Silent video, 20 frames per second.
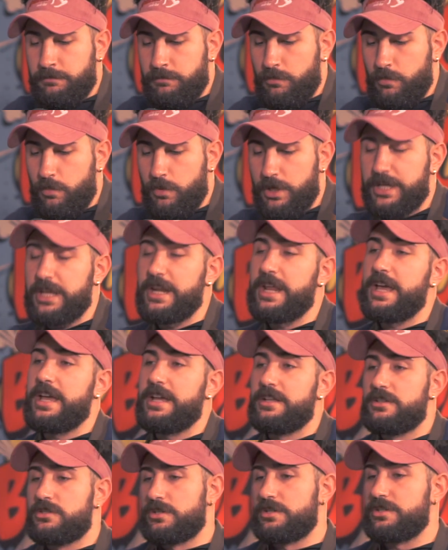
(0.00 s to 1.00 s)
we're gonna
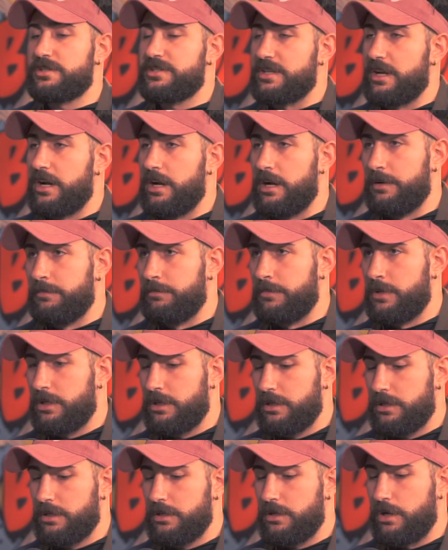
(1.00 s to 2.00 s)
answer some
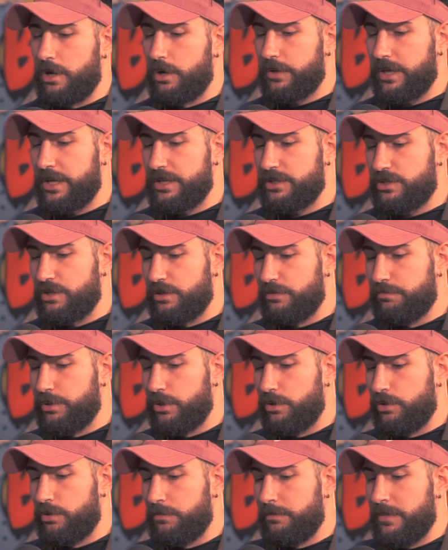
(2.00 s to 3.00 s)
Okay So
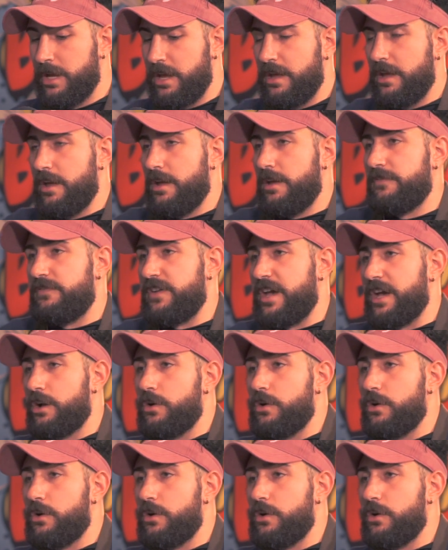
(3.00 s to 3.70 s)
Boom fan